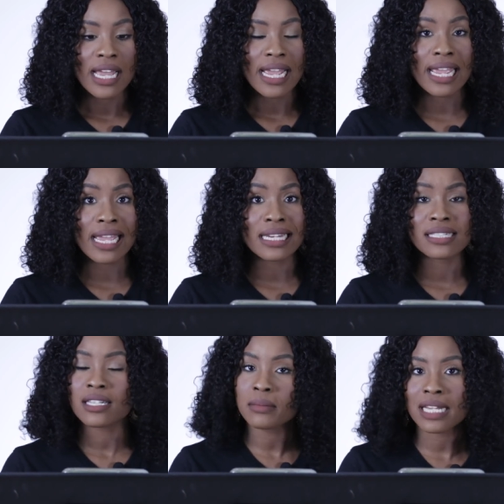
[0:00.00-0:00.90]
And
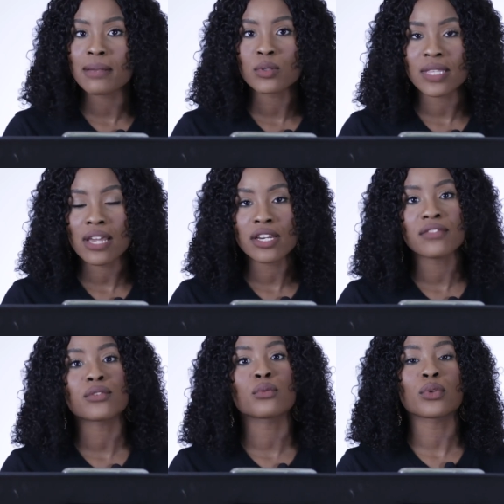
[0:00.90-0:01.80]
sometimes, without
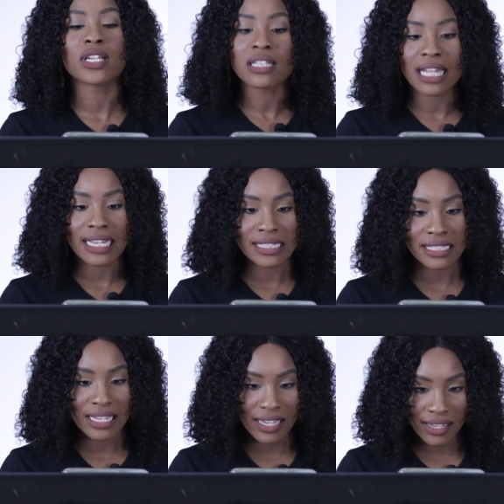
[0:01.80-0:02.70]
even
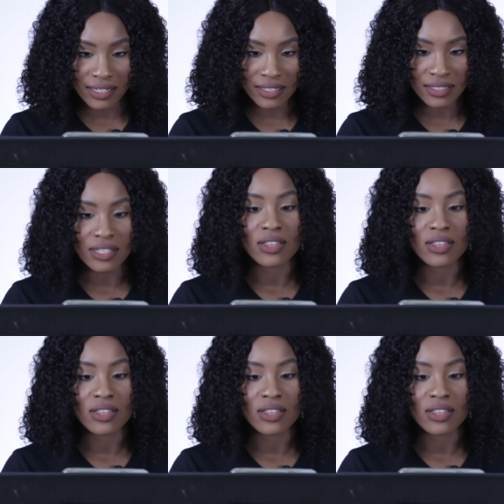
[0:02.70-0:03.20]
realizing it,